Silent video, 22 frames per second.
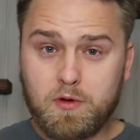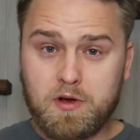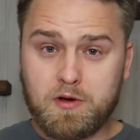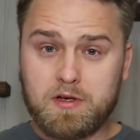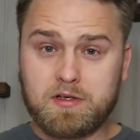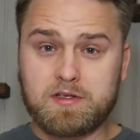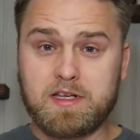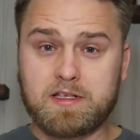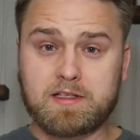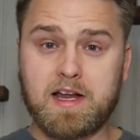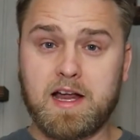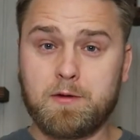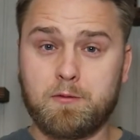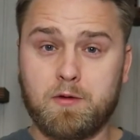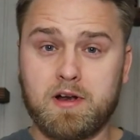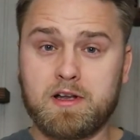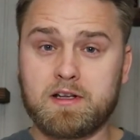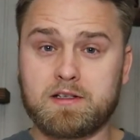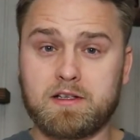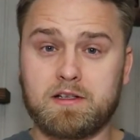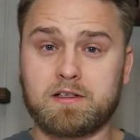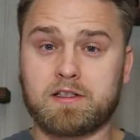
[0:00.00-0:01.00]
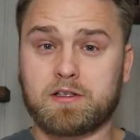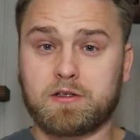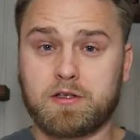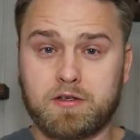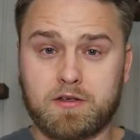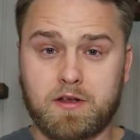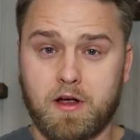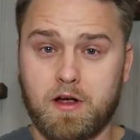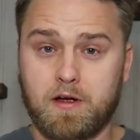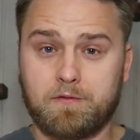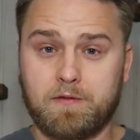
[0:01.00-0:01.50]
Does this guy want his
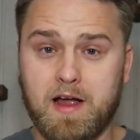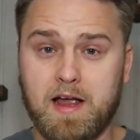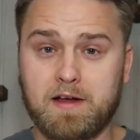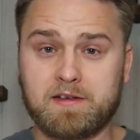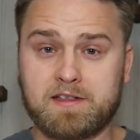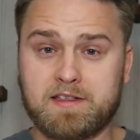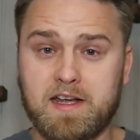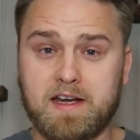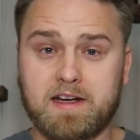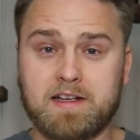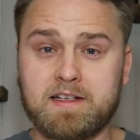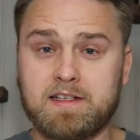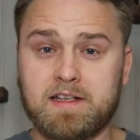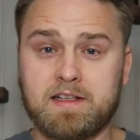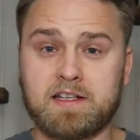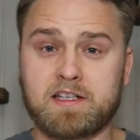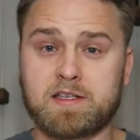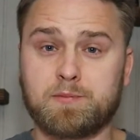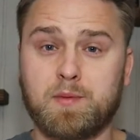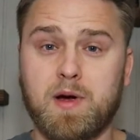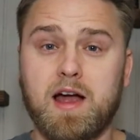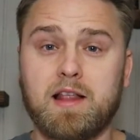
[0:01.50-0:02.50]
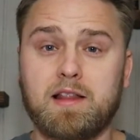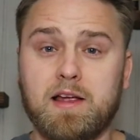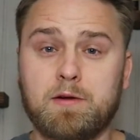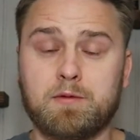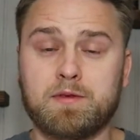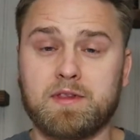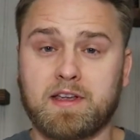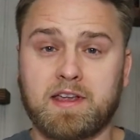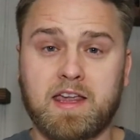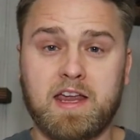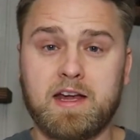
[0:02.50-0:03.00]
little 5 seconds in the spotlight
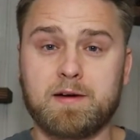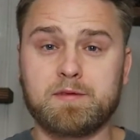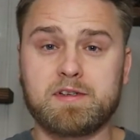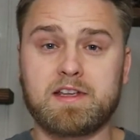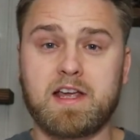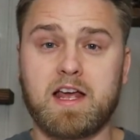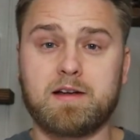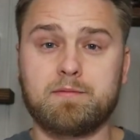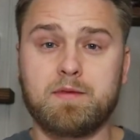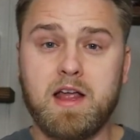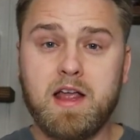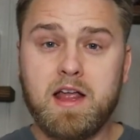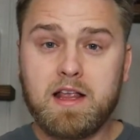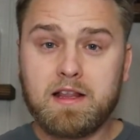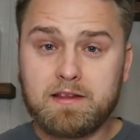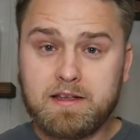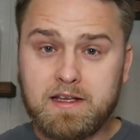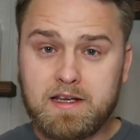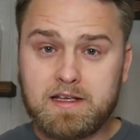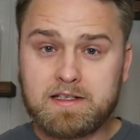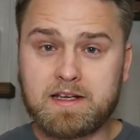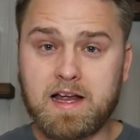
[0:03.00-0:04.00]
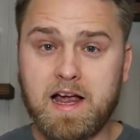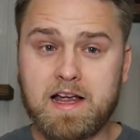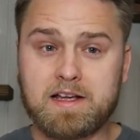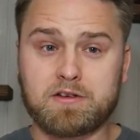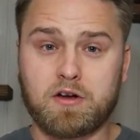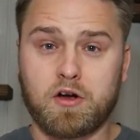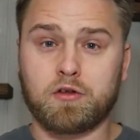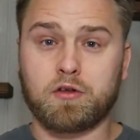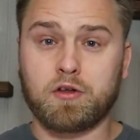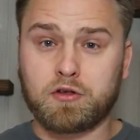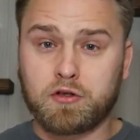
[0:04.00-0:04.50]
when the camera's on him? These guys
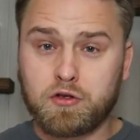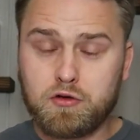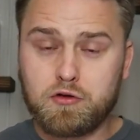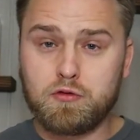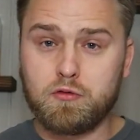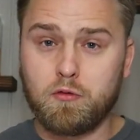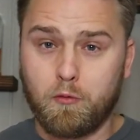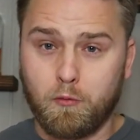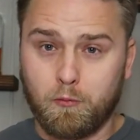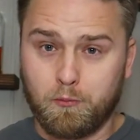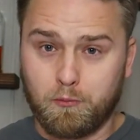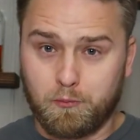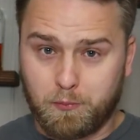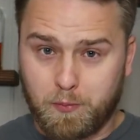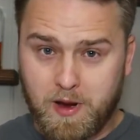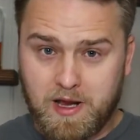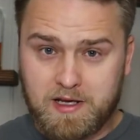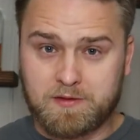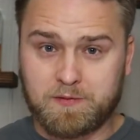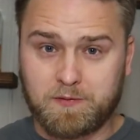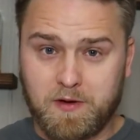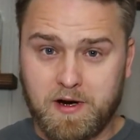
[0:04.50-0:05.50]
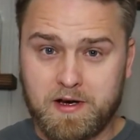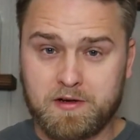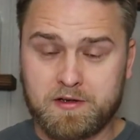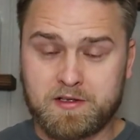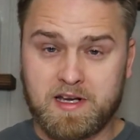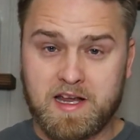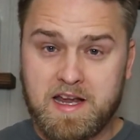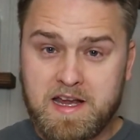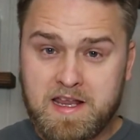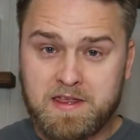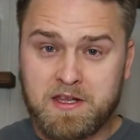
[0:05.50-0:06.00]
are the two best
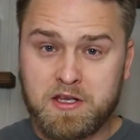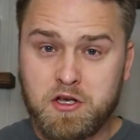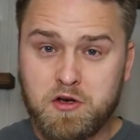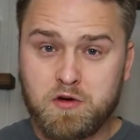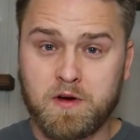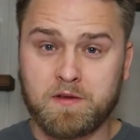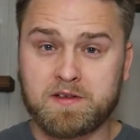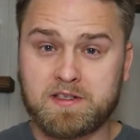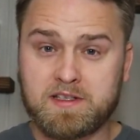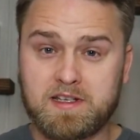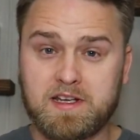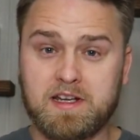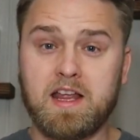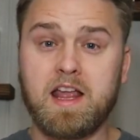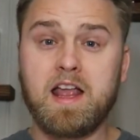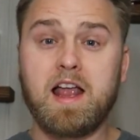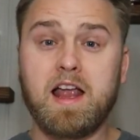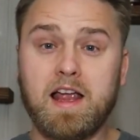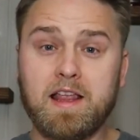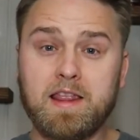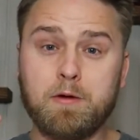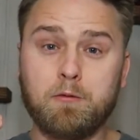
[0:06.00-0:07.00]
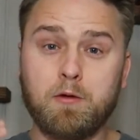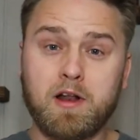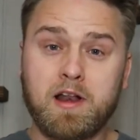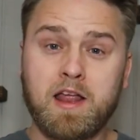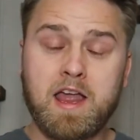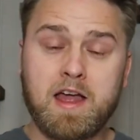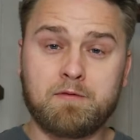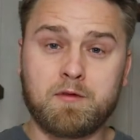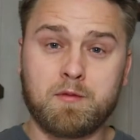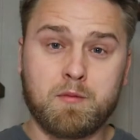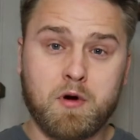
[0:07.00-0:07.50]
fighters in the UFC, and they want
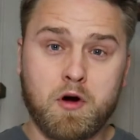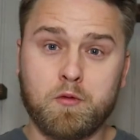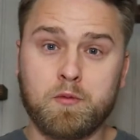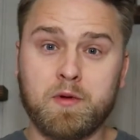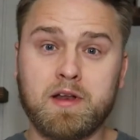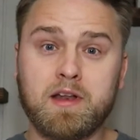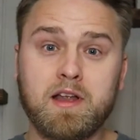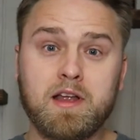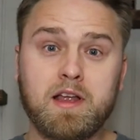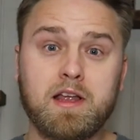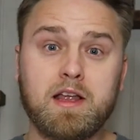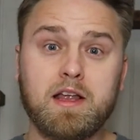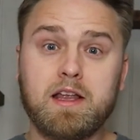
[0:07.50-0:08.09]
to have a moment.